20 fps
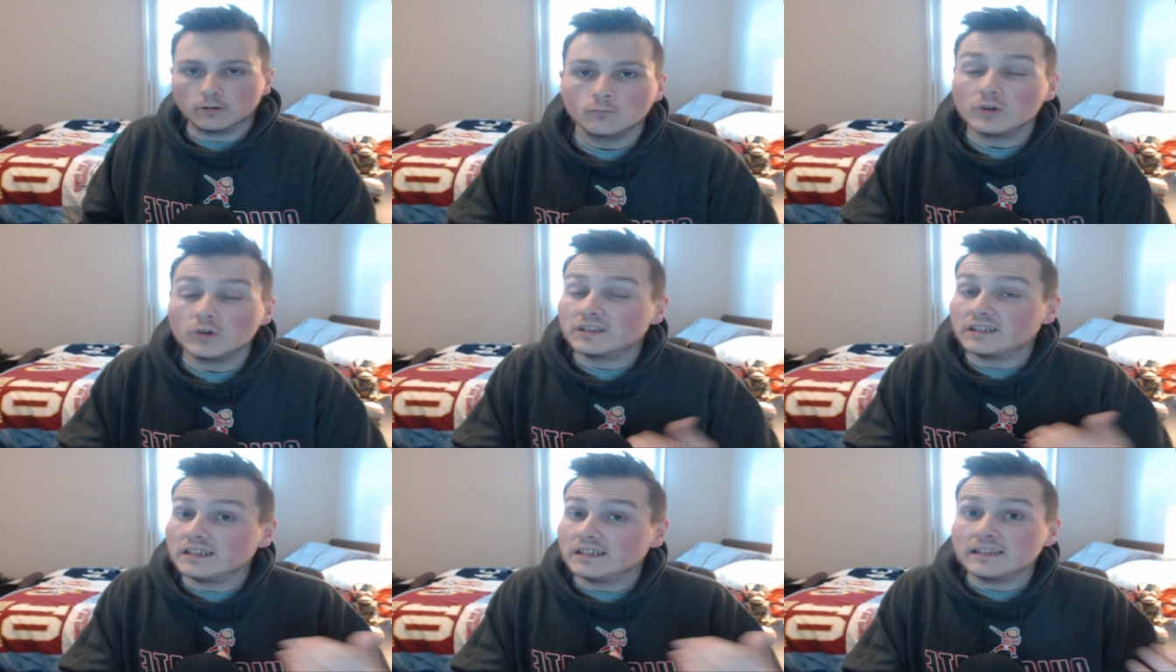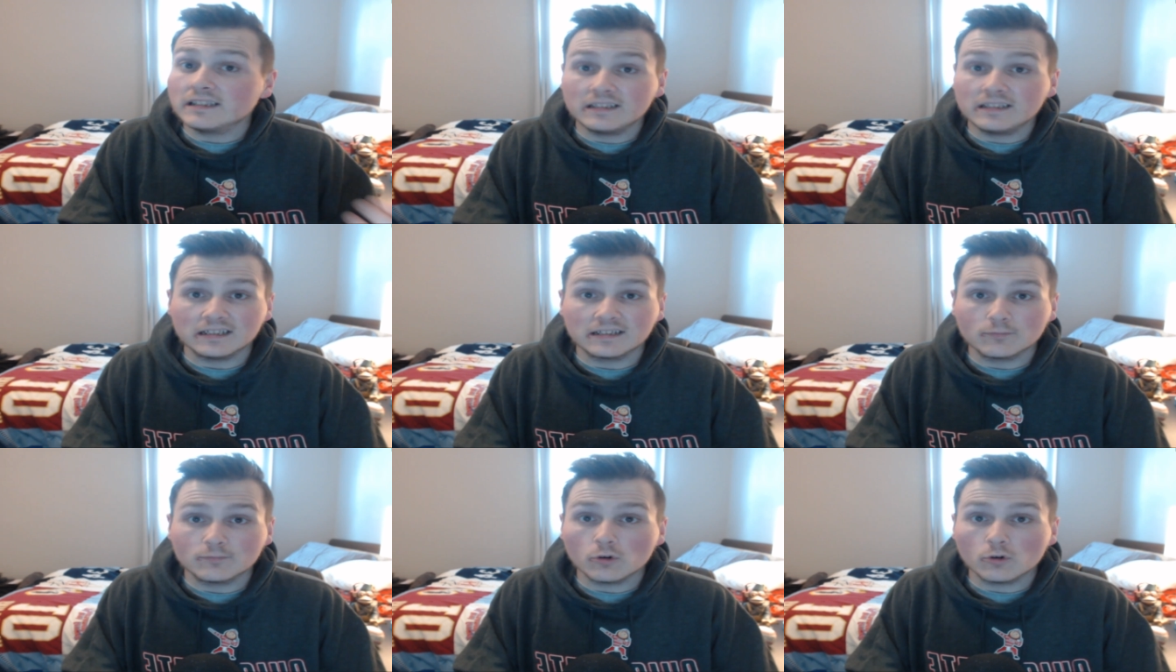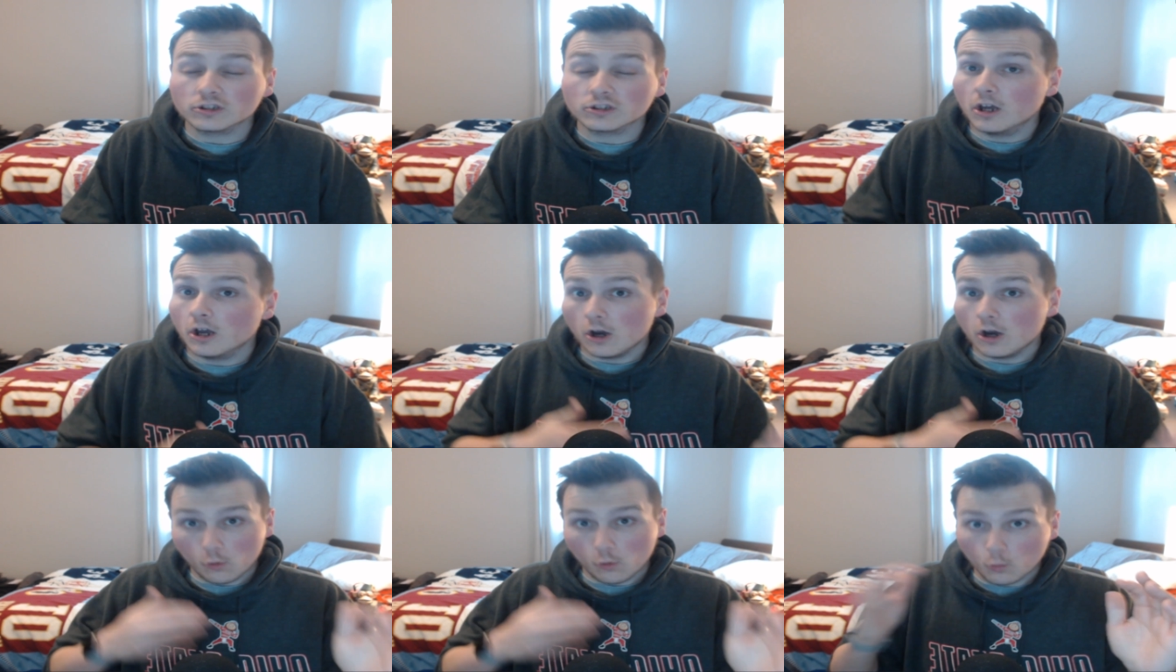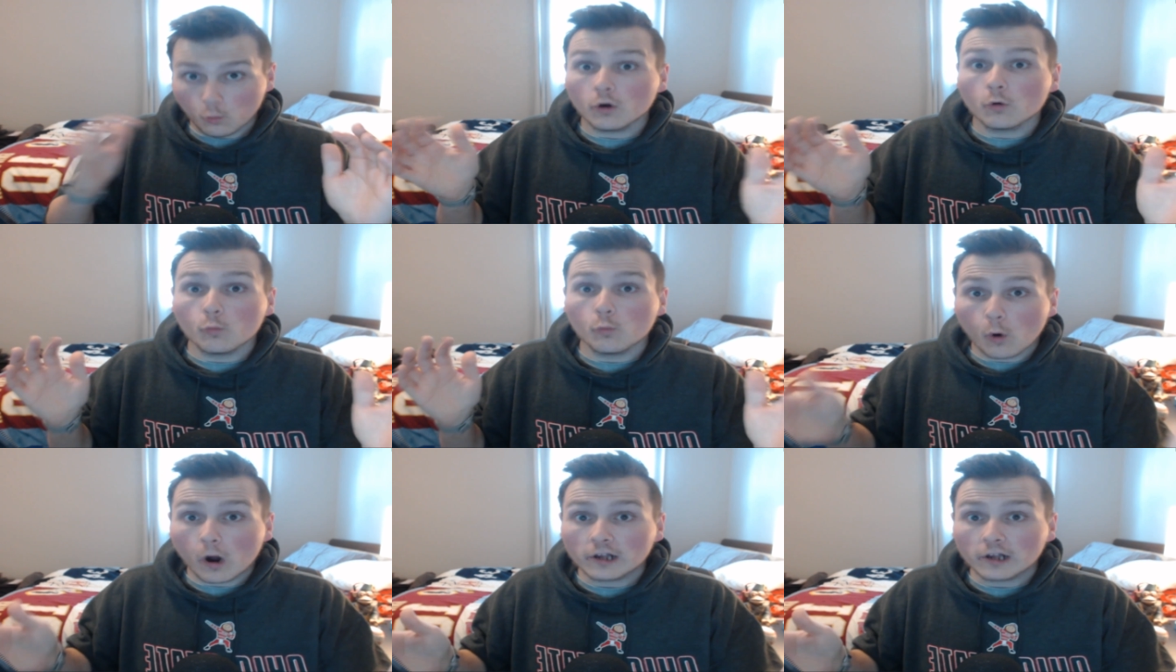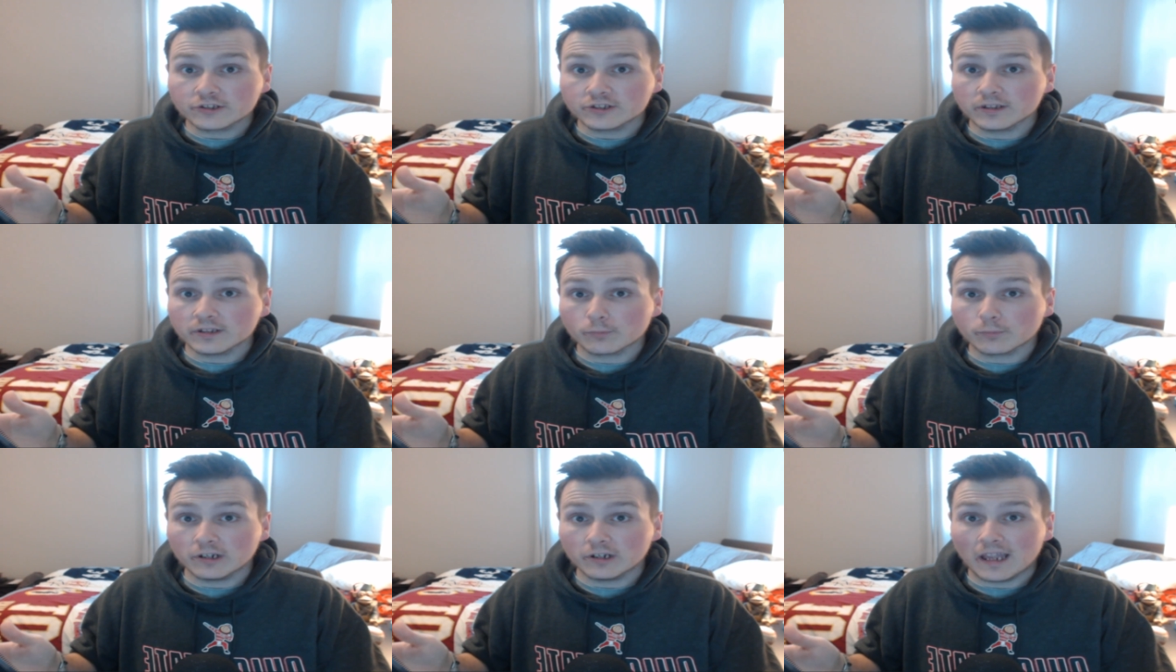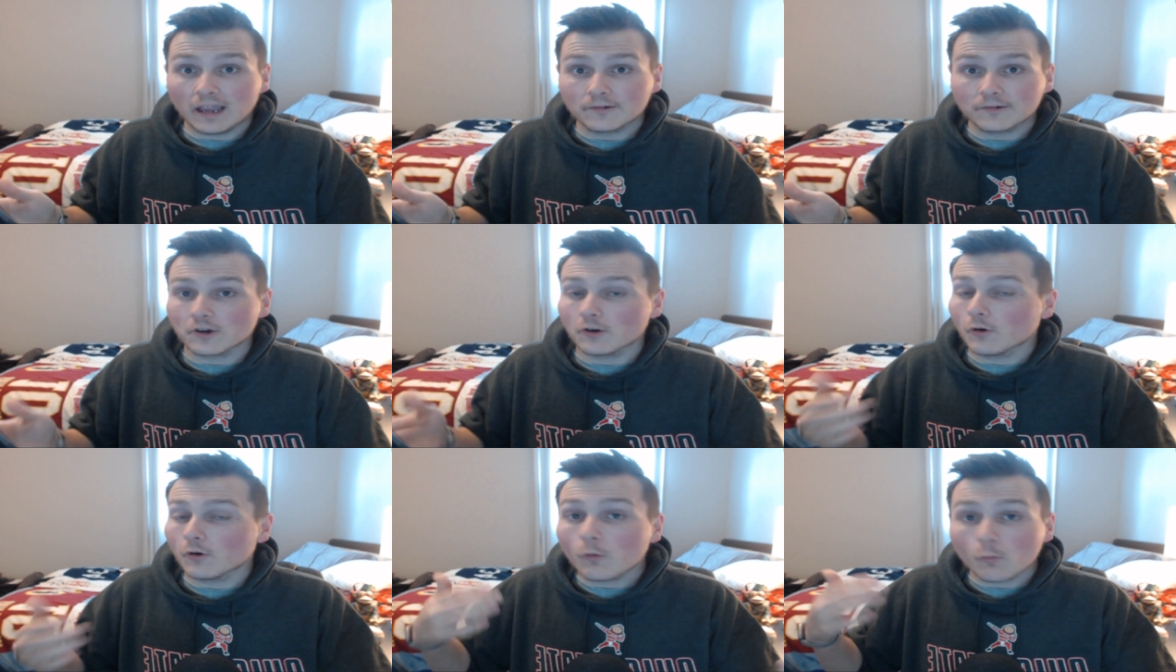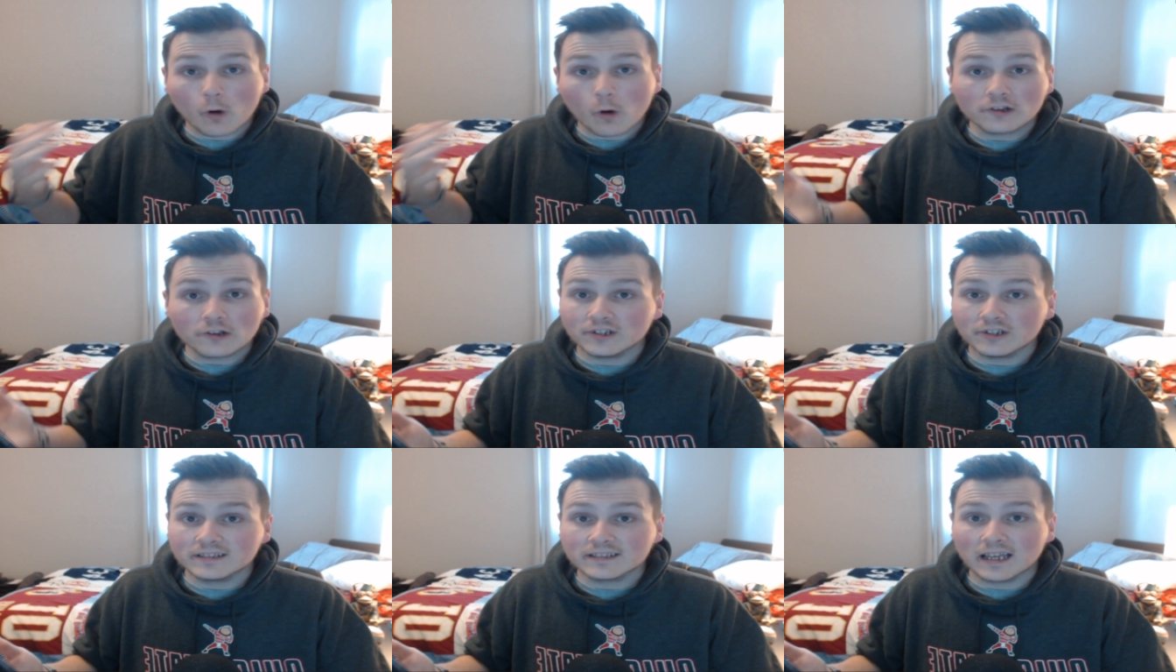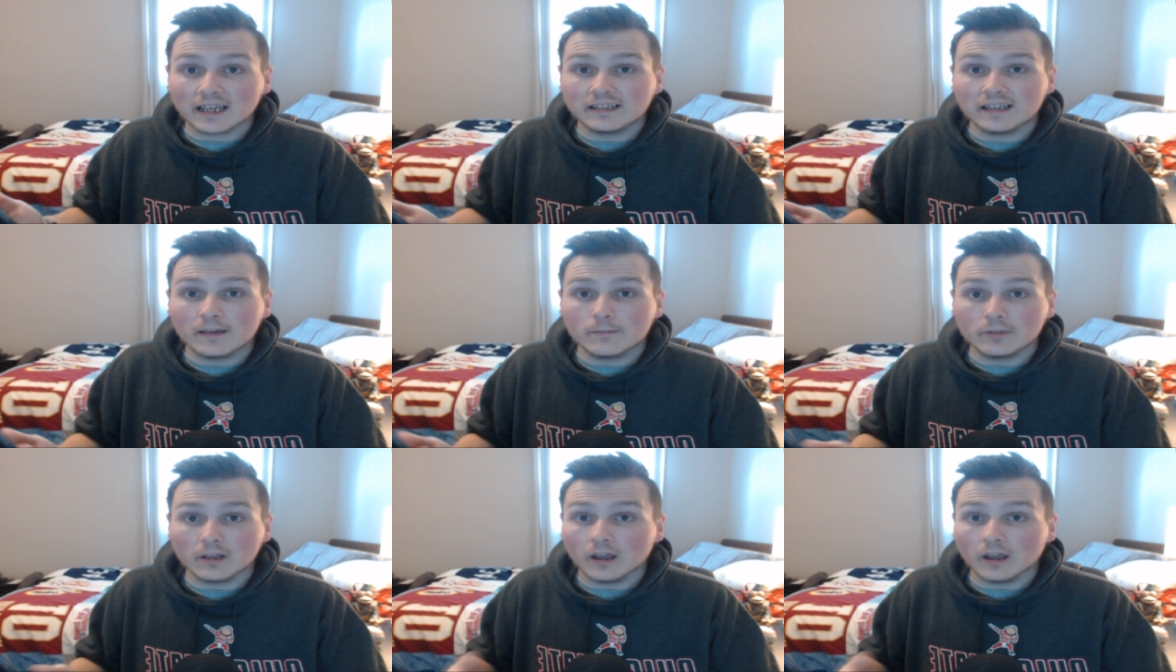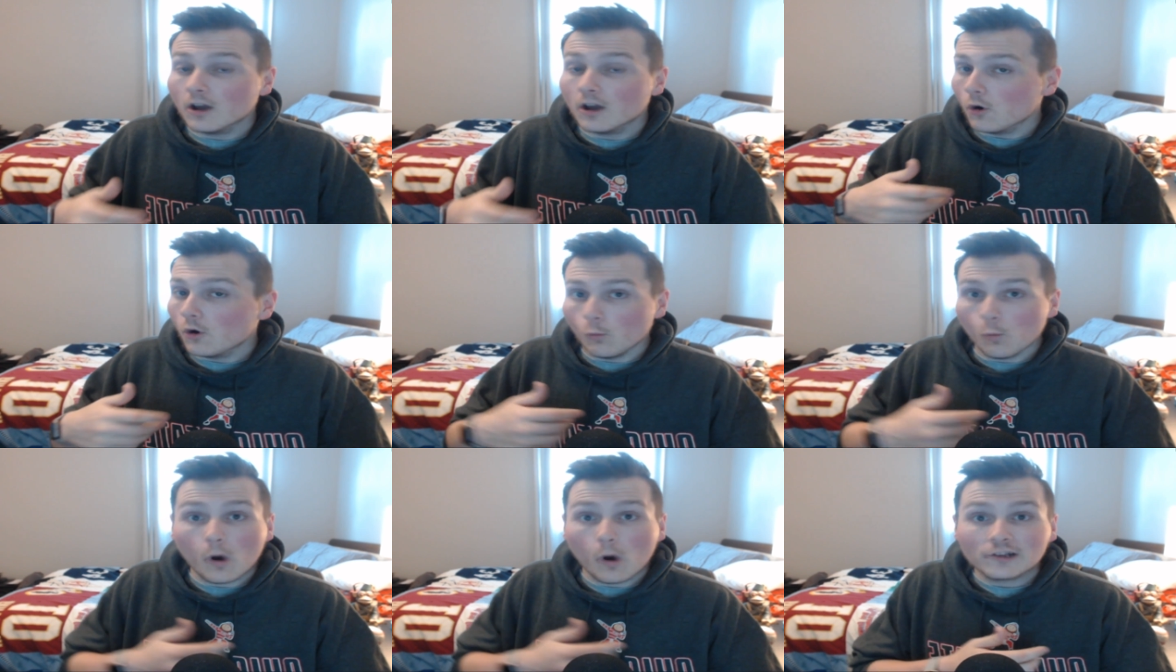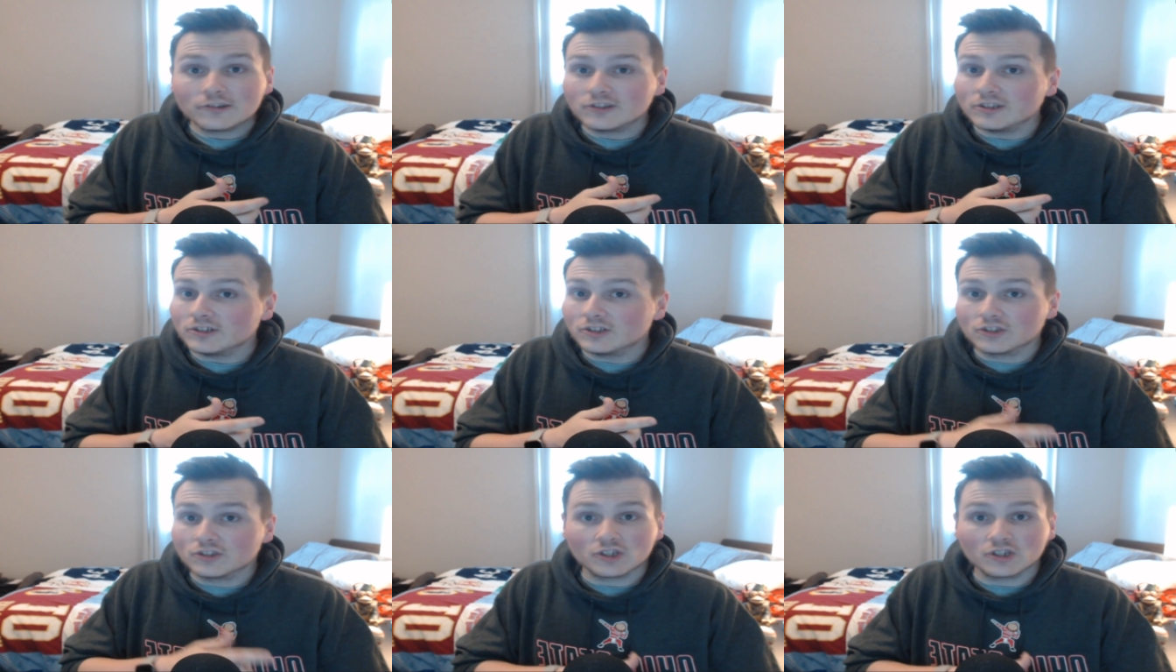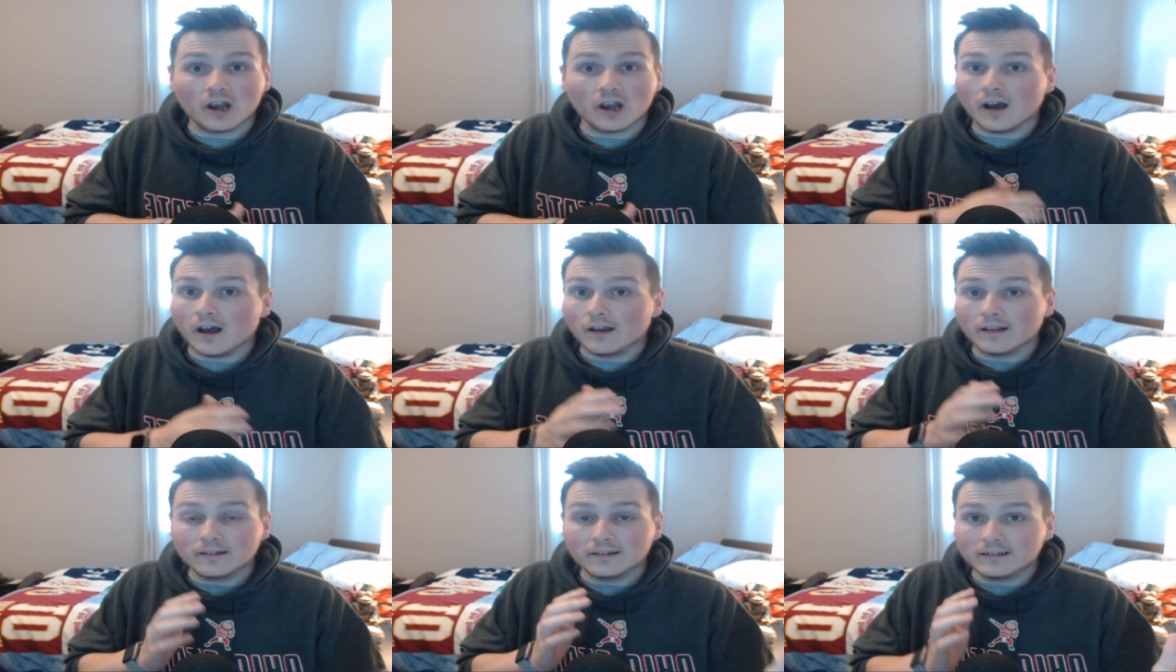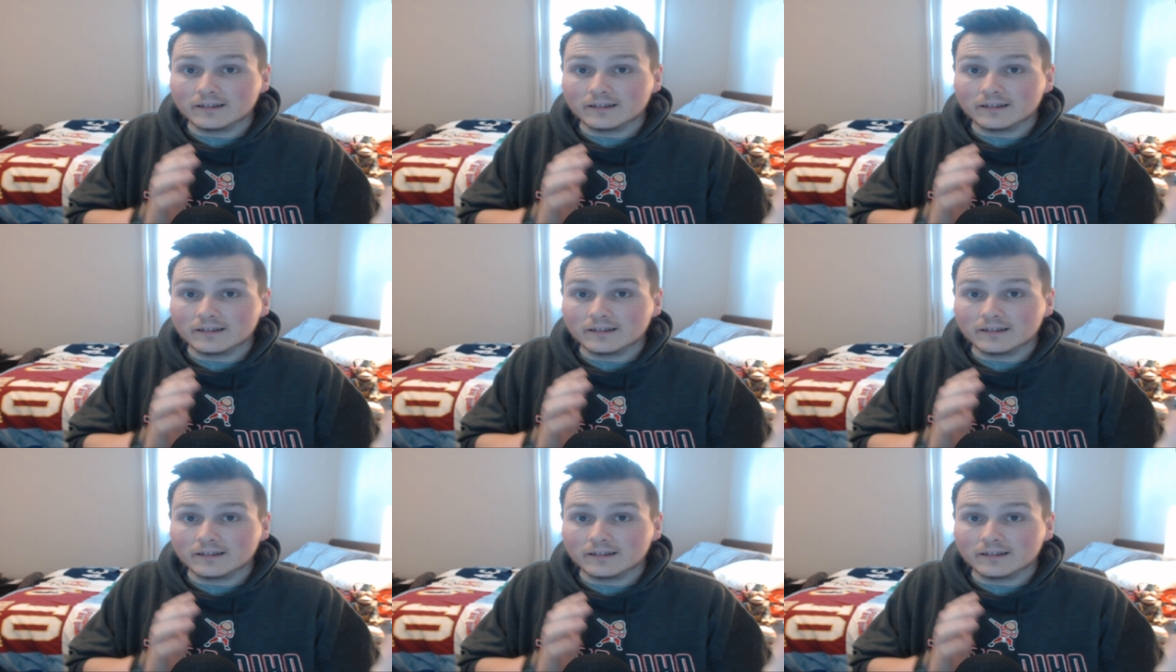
With TNT Sports, we're watching the pregame show. We're watching Inside the NBA, watching uh,